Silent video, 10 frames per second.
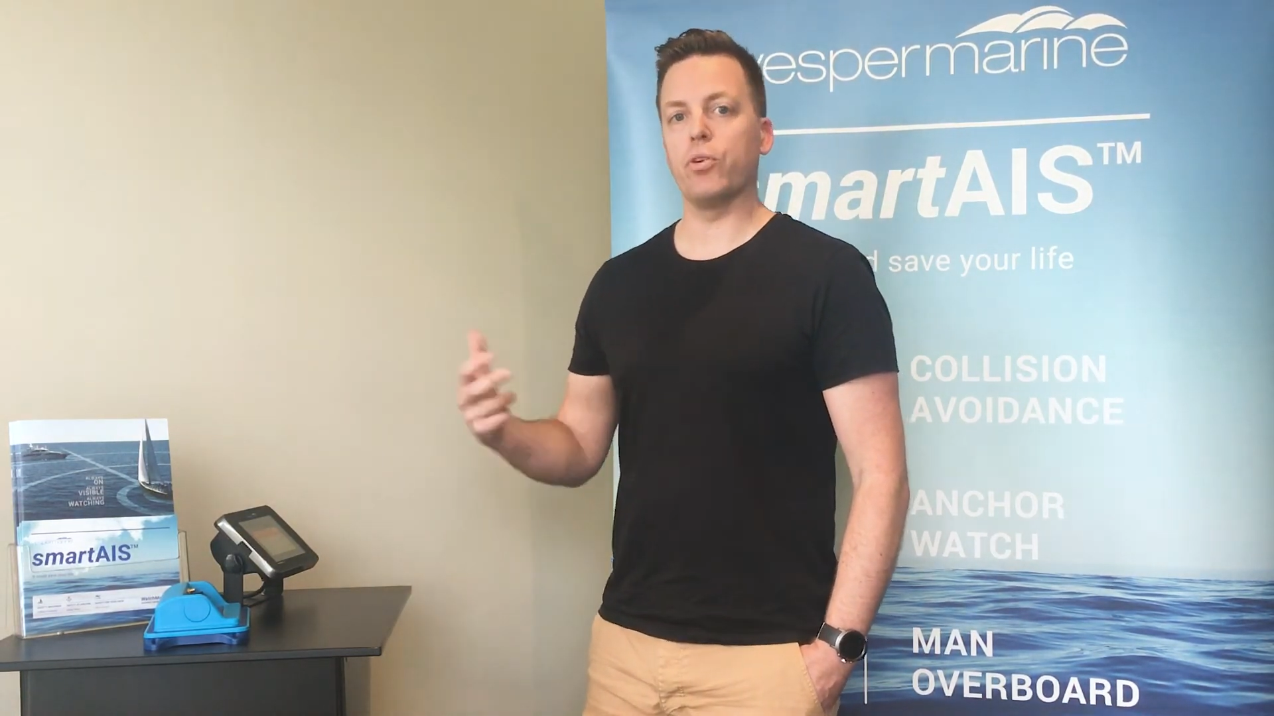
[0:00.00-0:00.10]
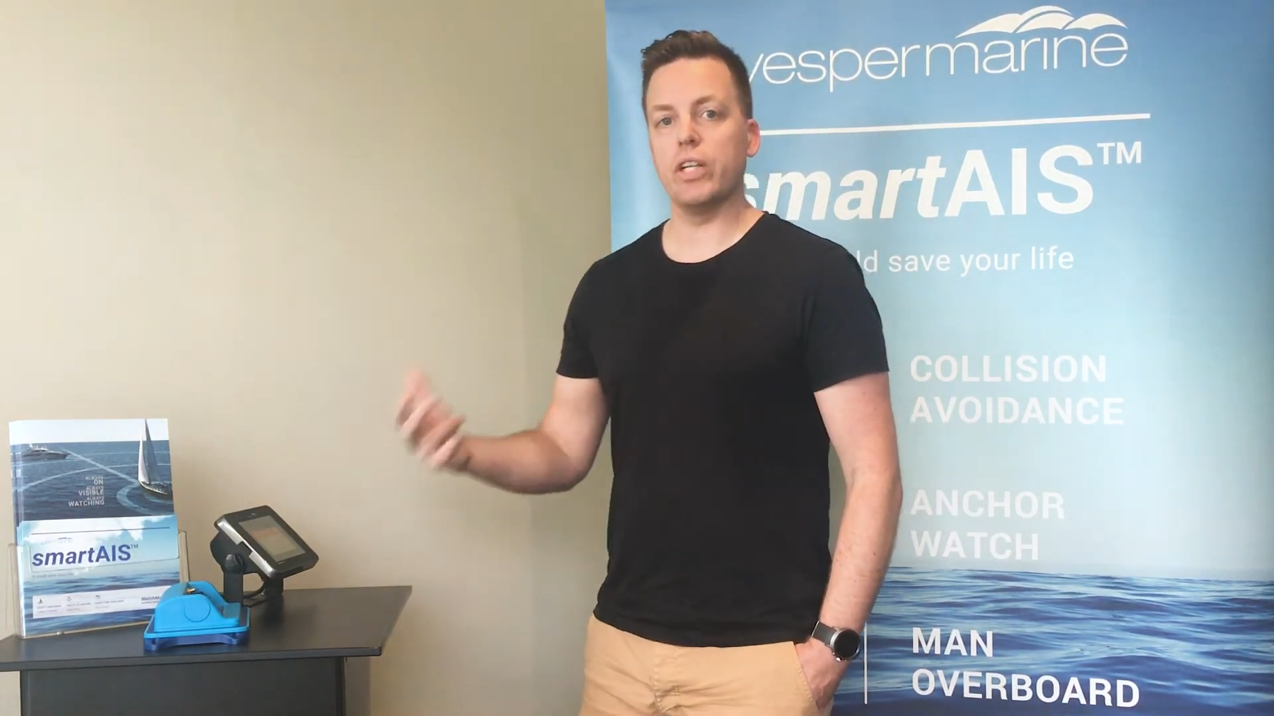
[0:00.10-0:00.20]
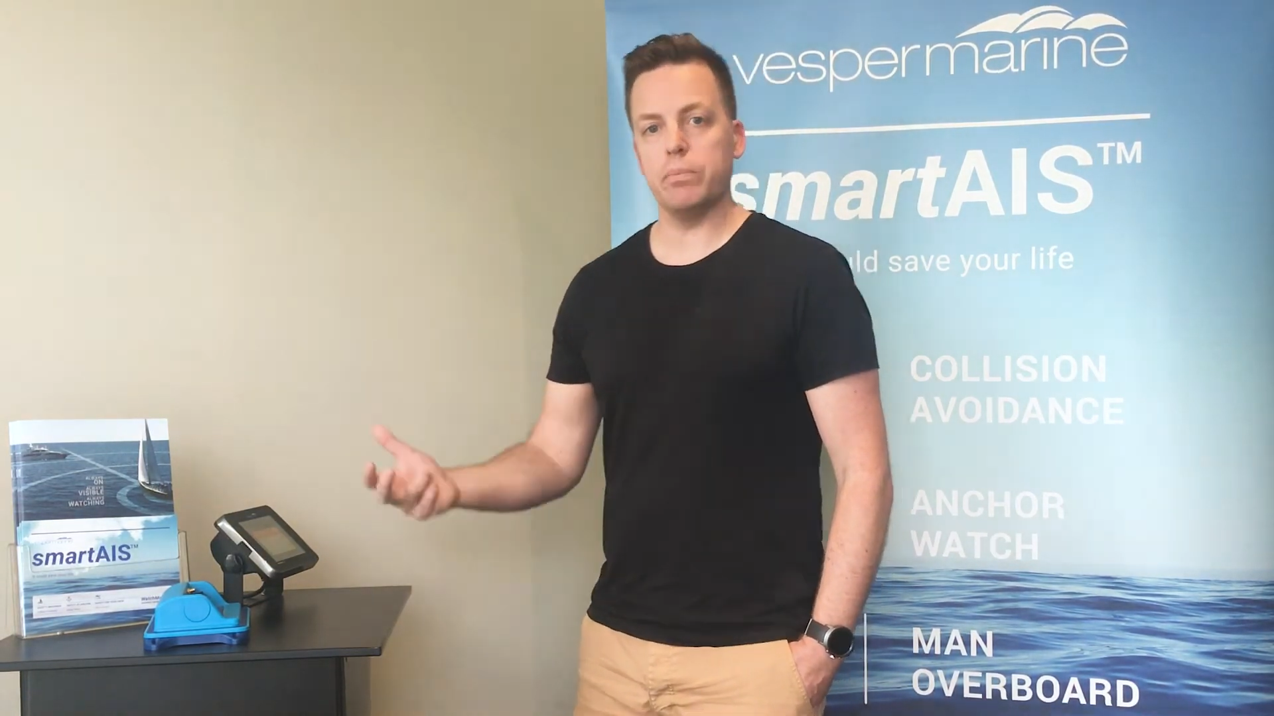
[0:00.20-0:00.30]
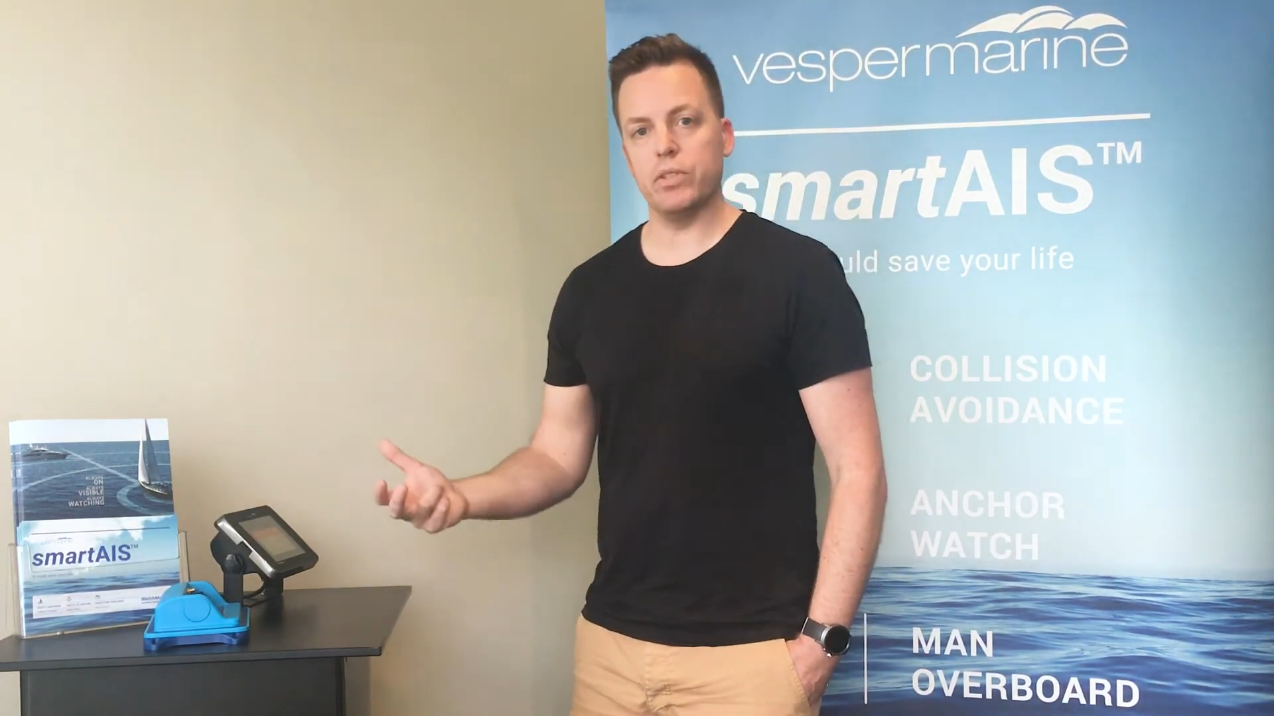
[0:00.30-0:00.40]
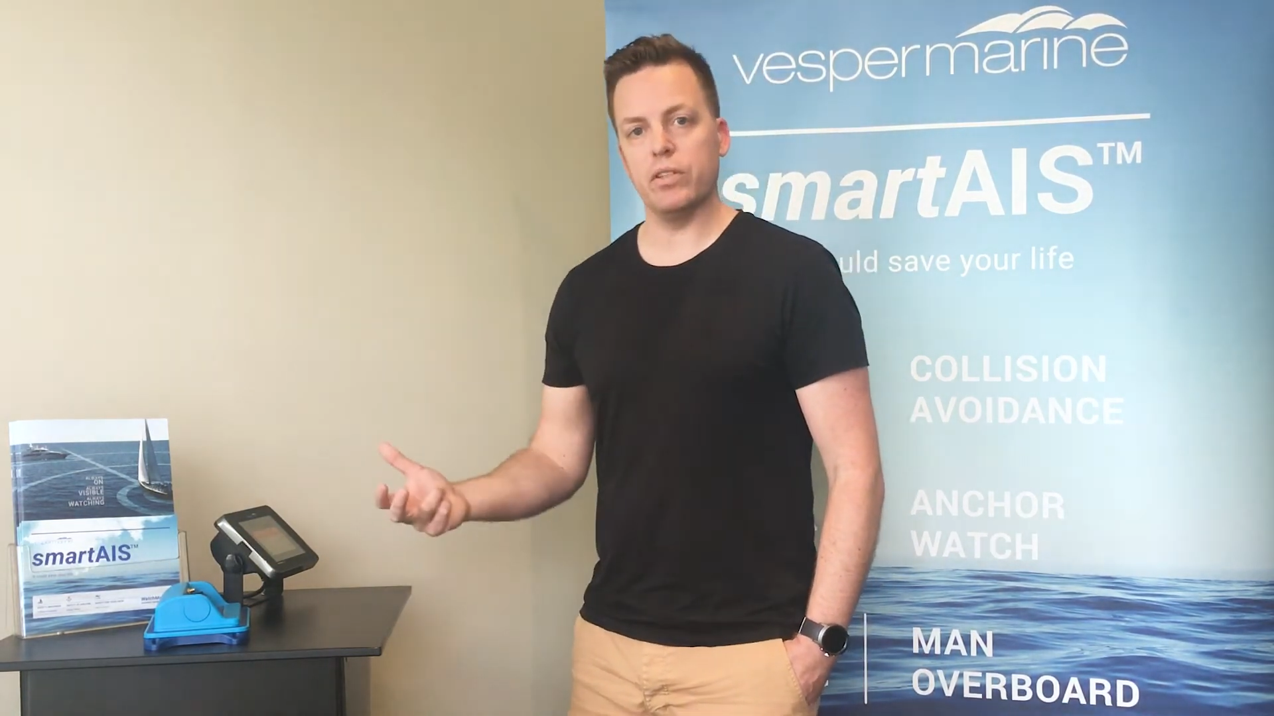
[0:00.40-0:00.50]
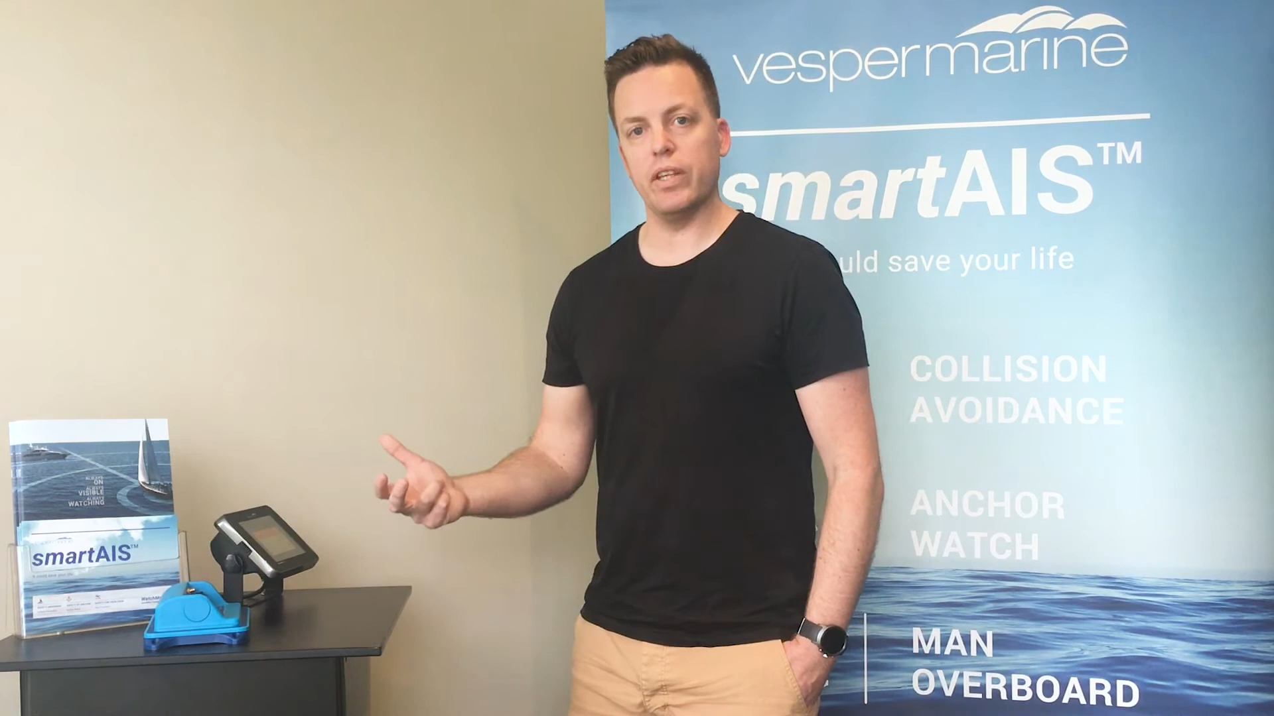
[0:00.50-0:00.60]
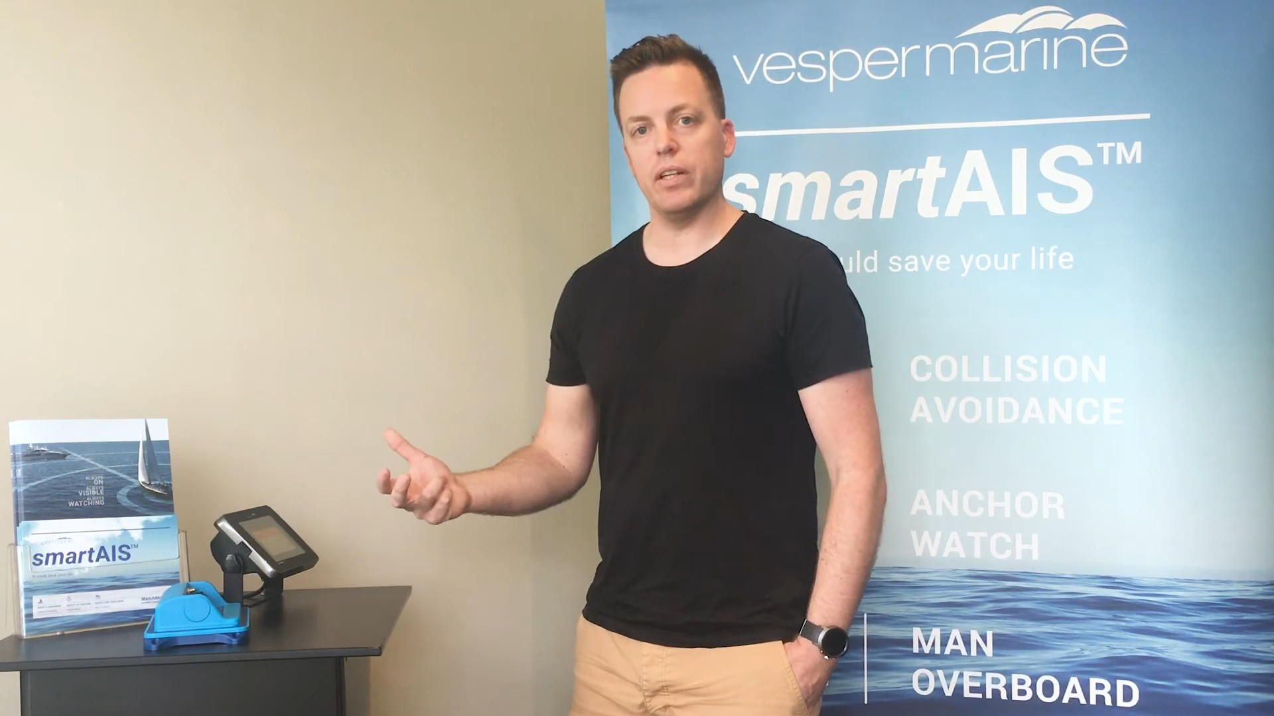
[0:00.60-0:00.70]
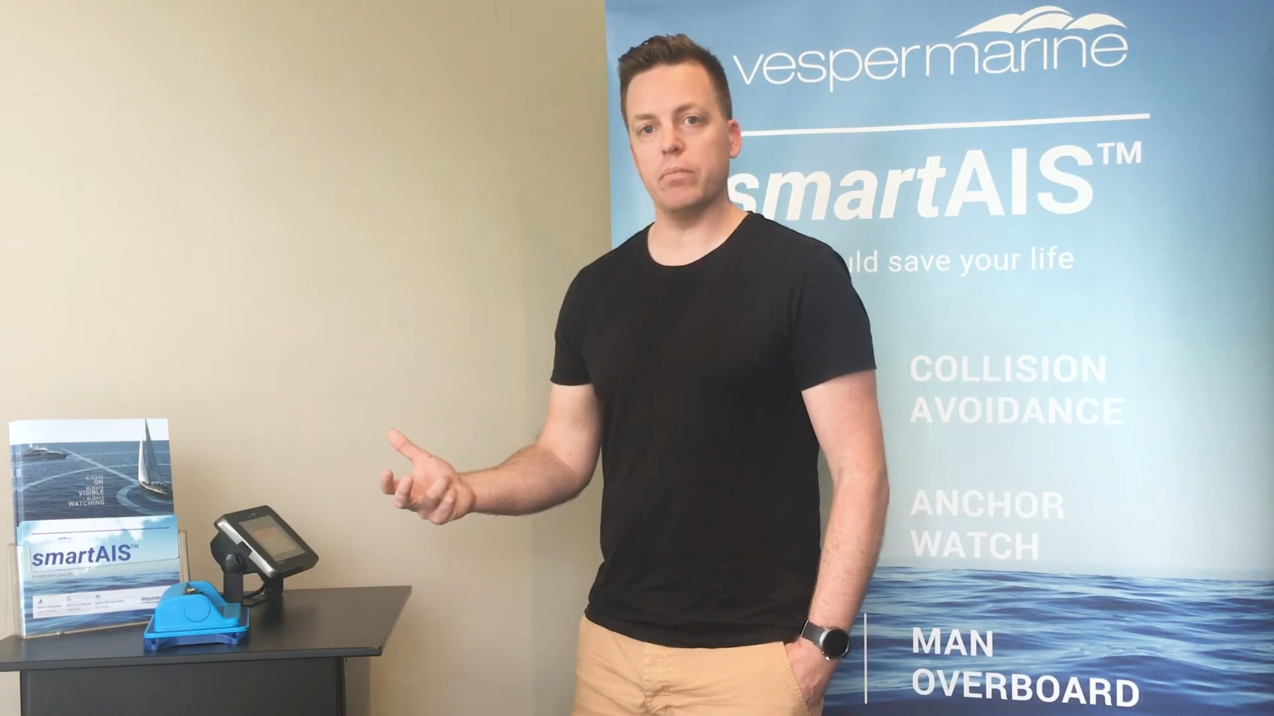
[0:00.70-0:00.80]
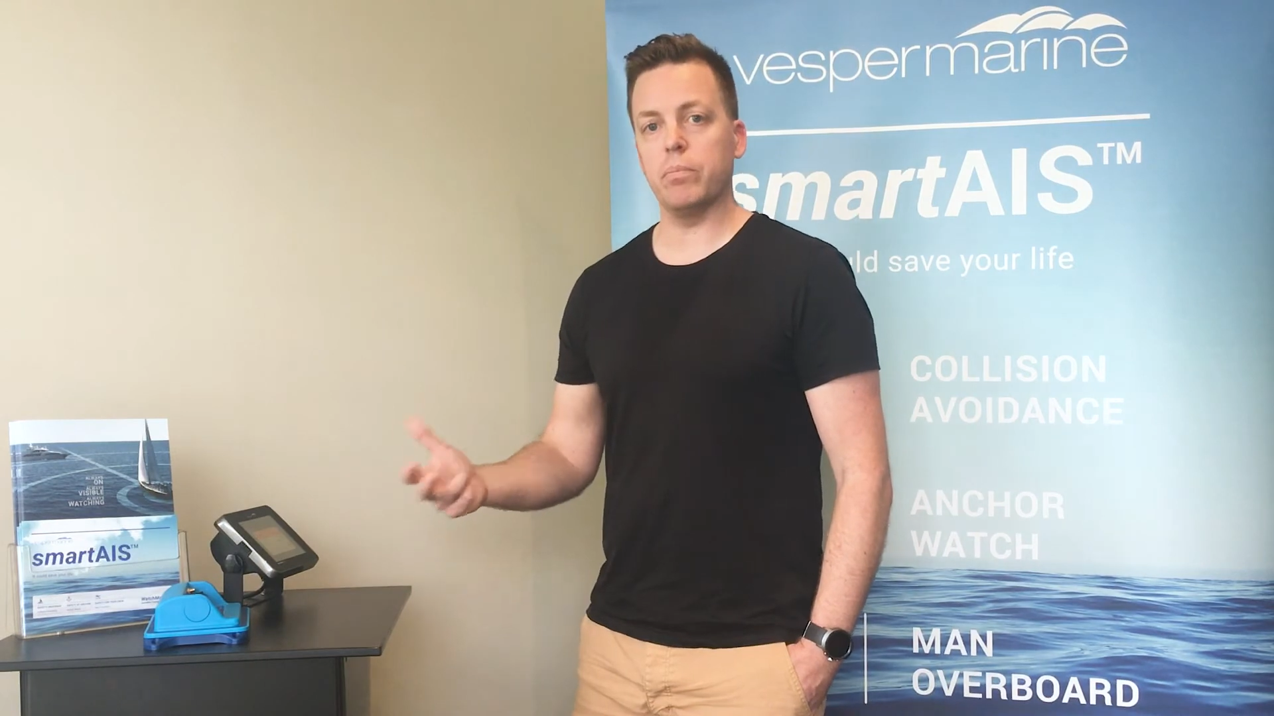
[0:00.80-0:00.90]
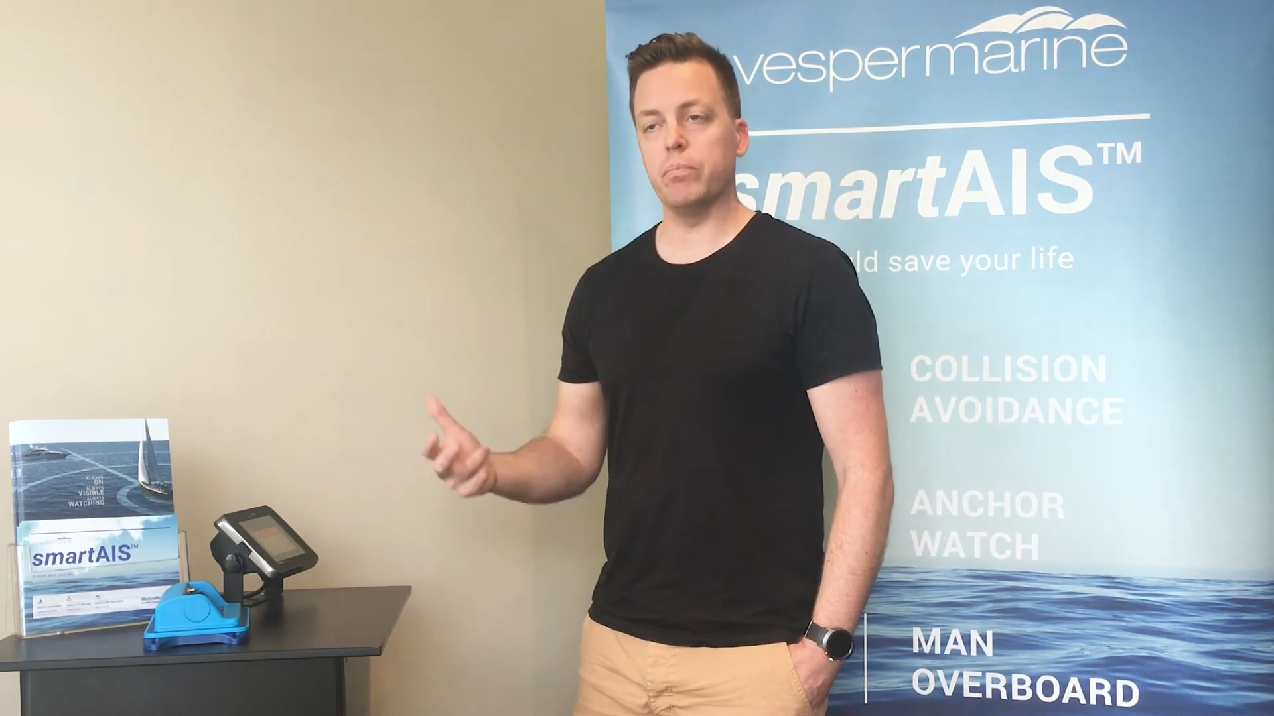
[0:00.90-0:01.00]
preempted
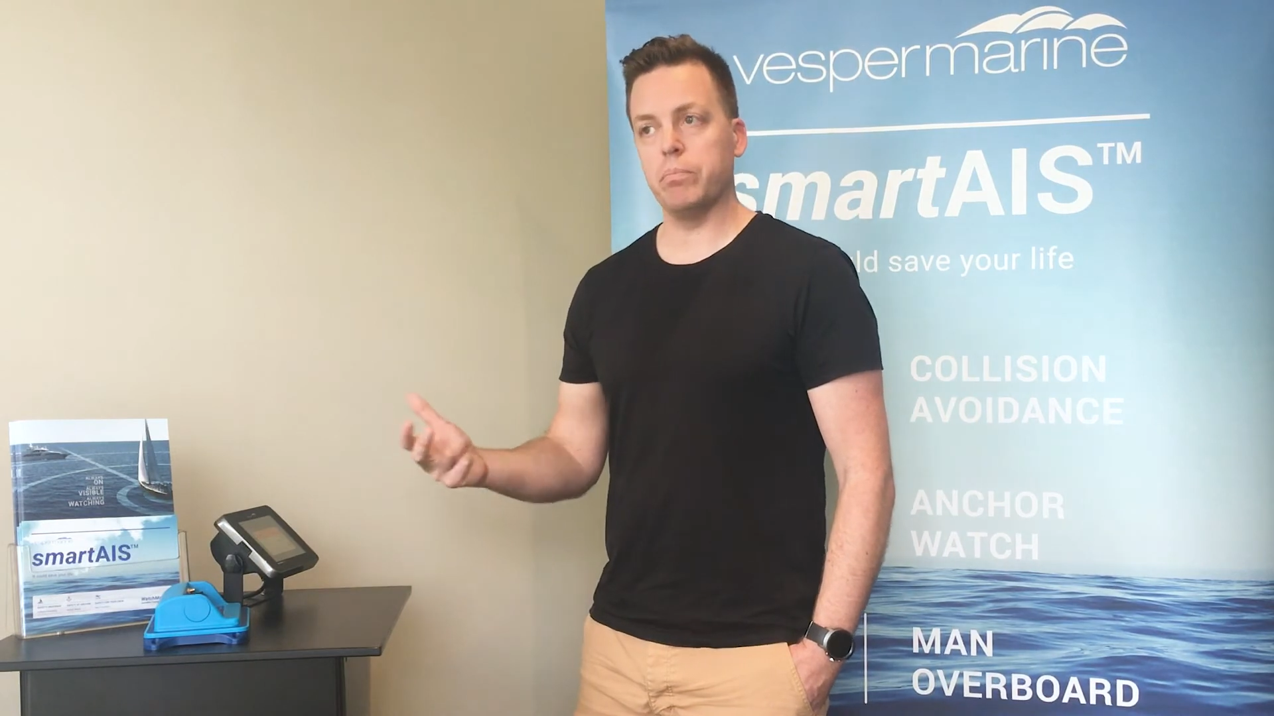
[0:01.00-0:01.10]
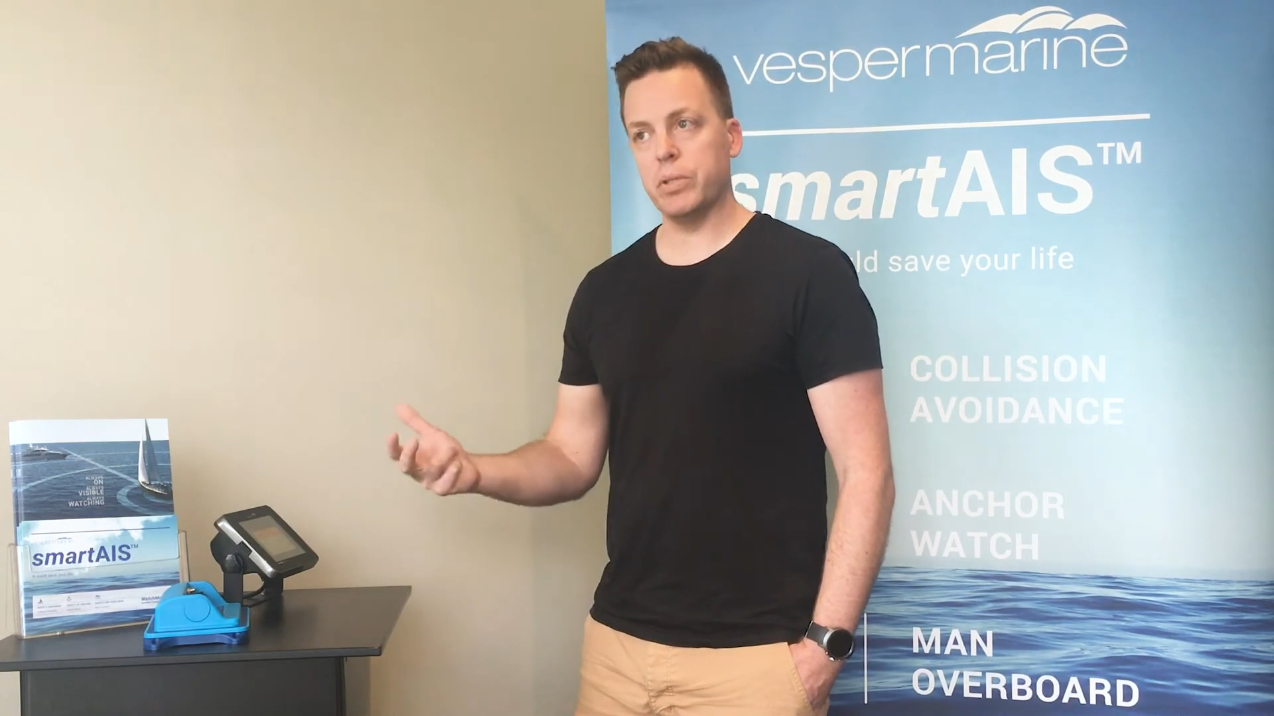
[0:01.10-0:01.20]
that